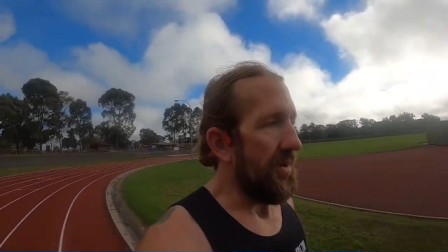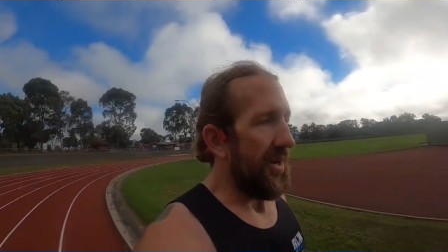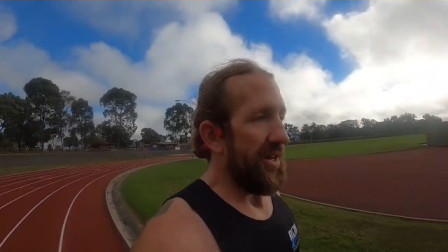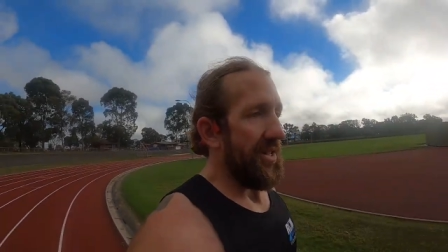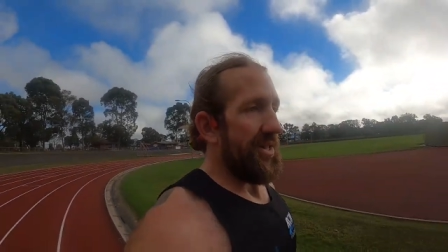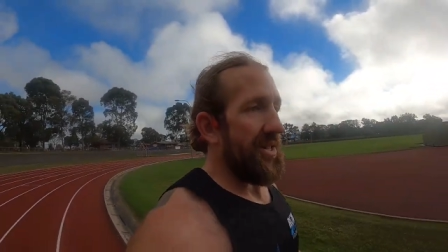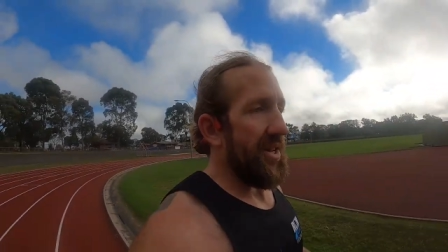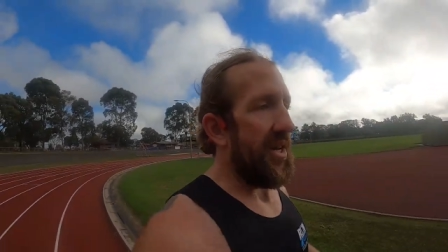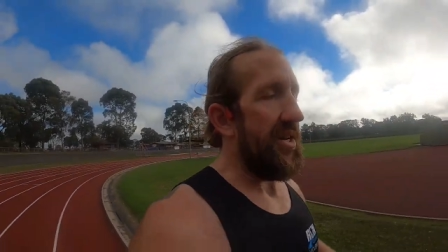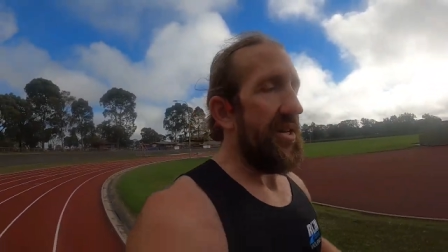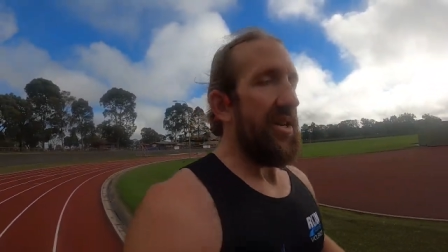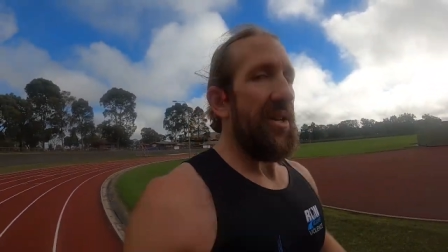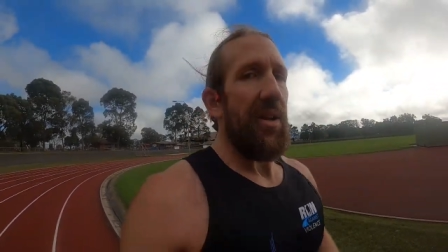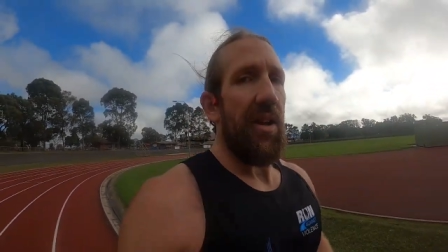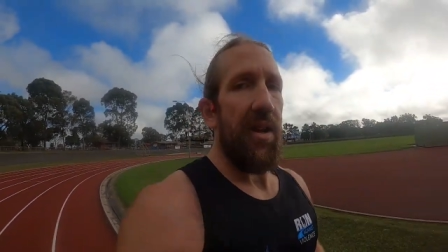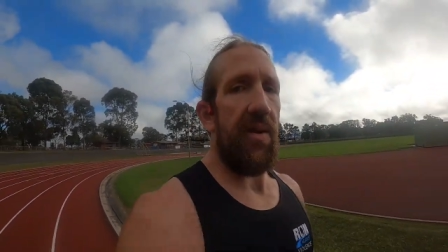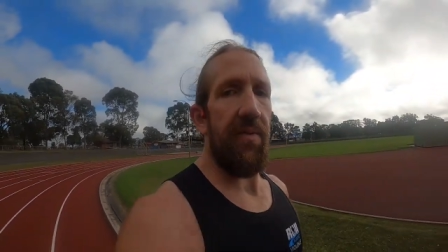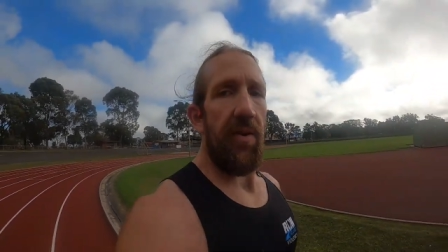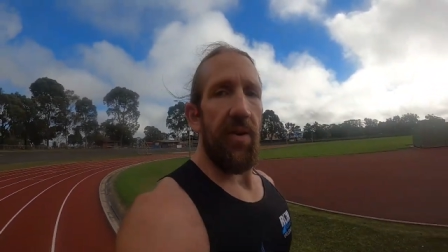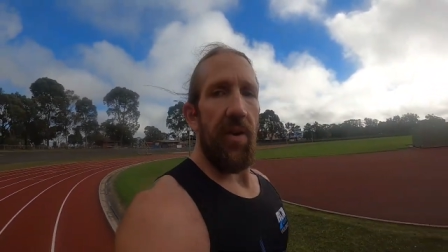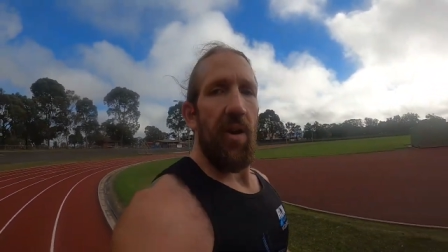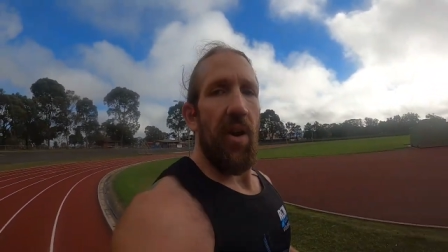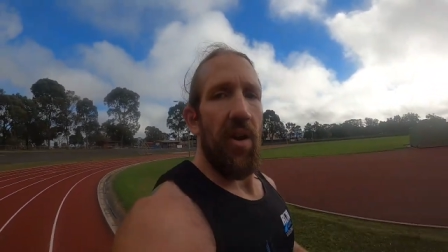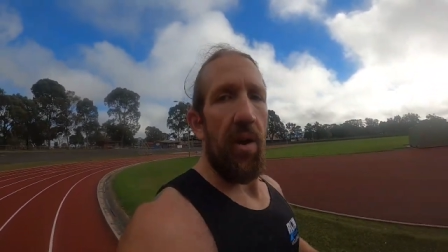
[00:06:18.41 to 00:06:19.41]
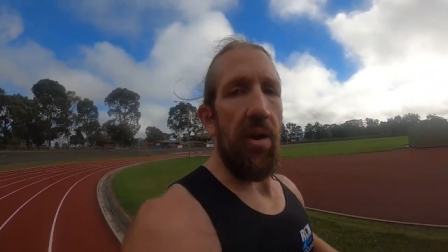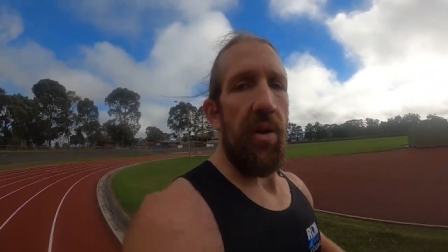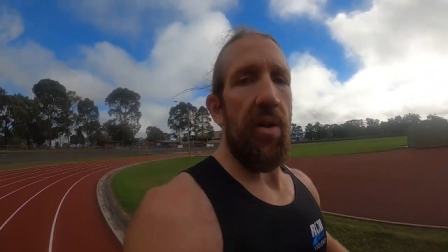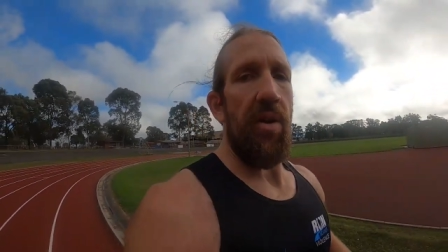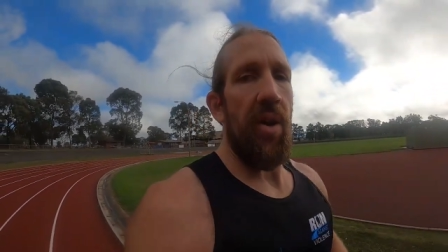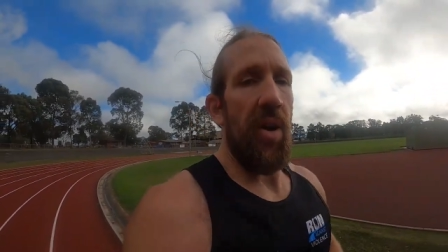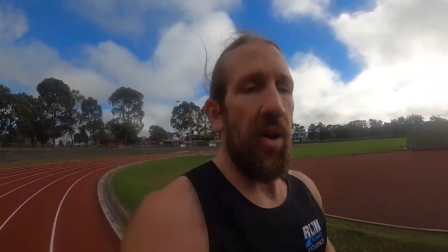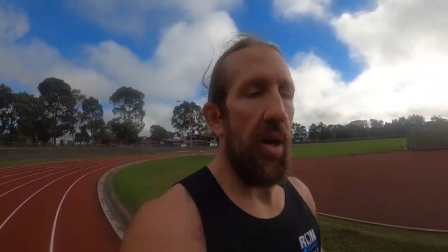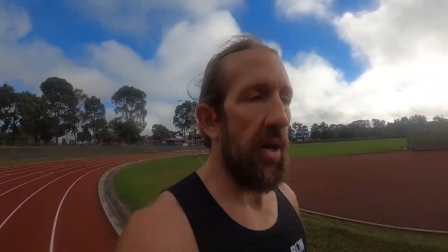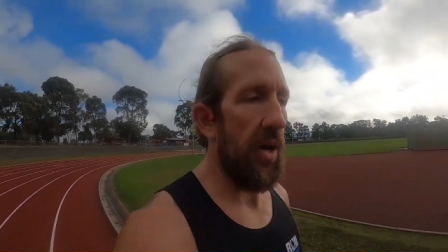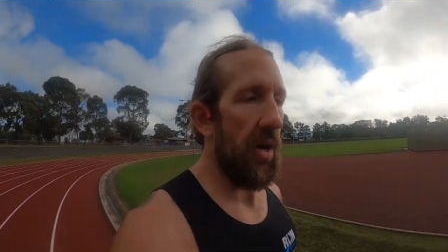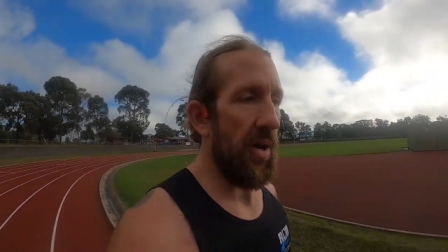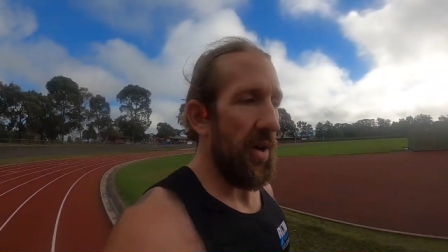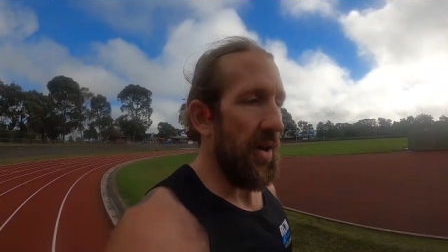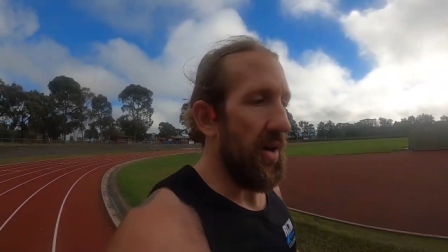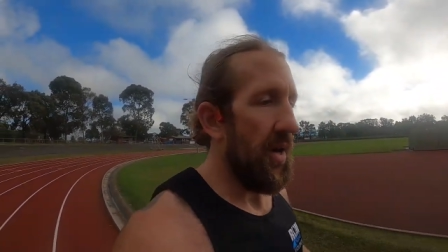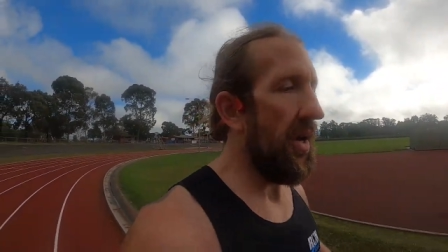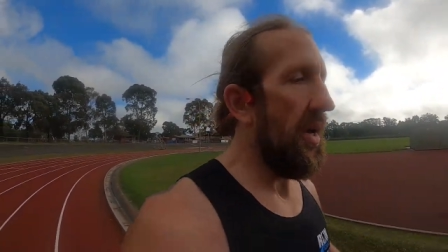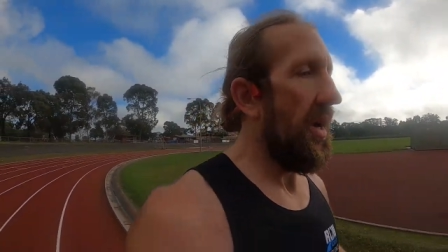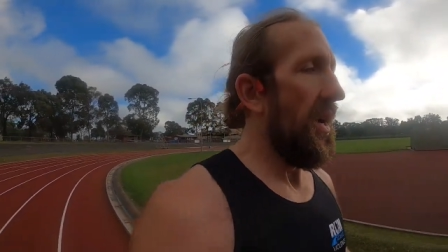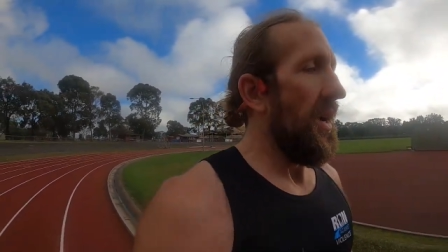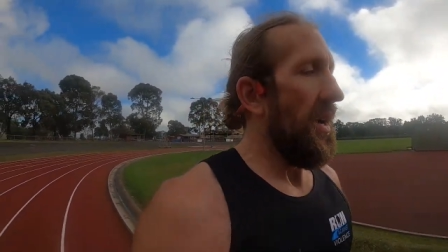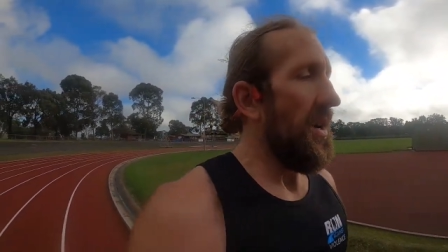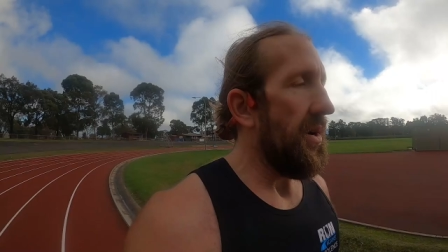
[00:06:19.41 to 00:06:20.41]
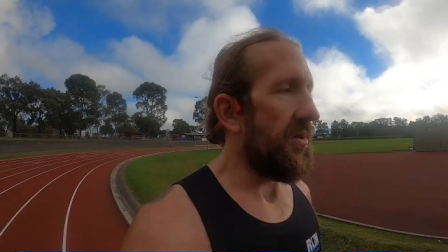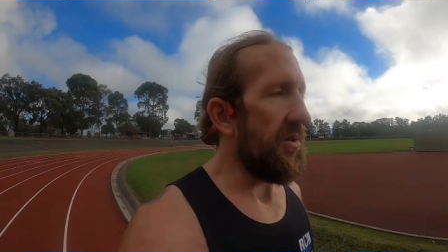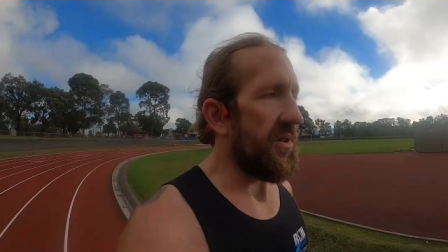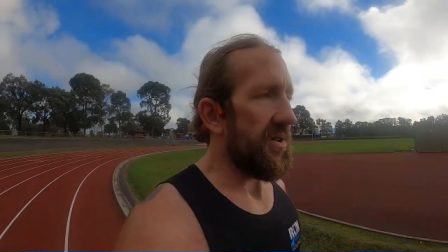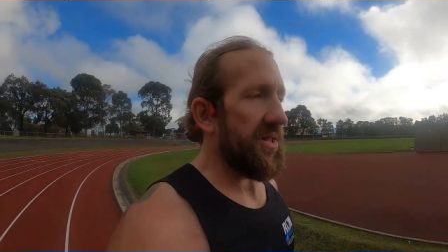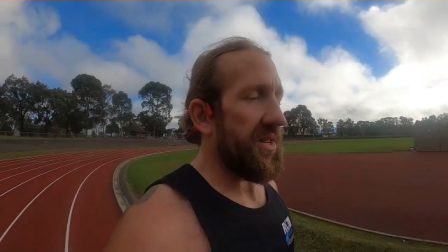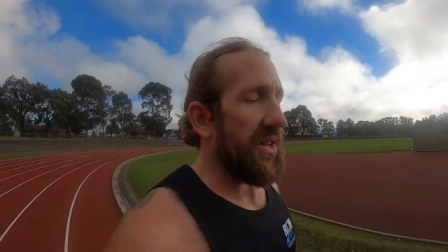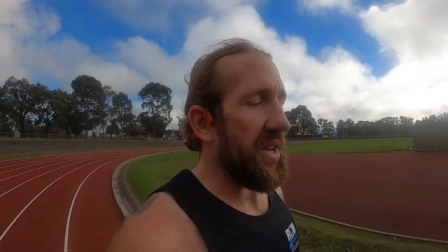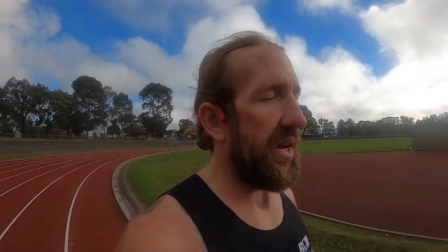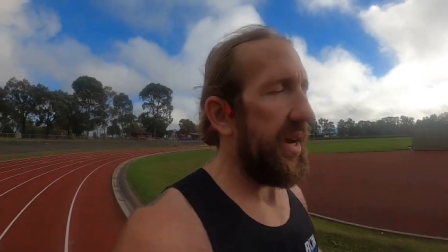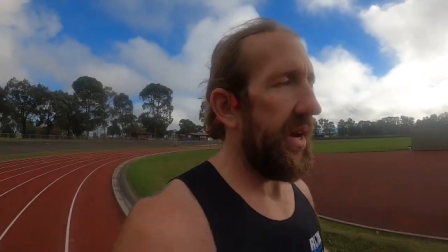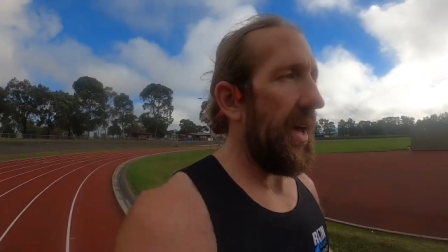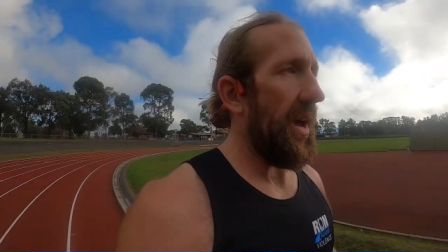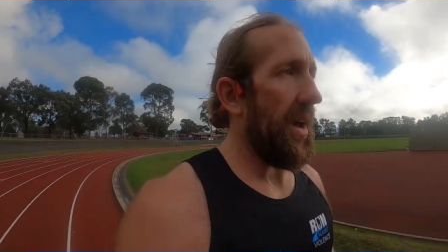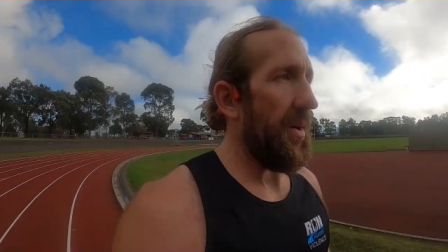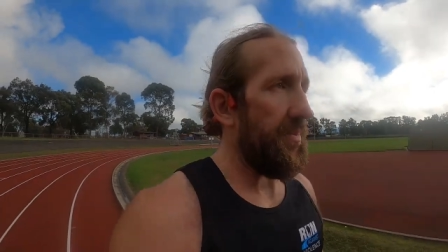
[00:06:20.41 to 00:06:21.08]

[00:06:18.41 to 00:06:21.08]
but it's like you never know what's going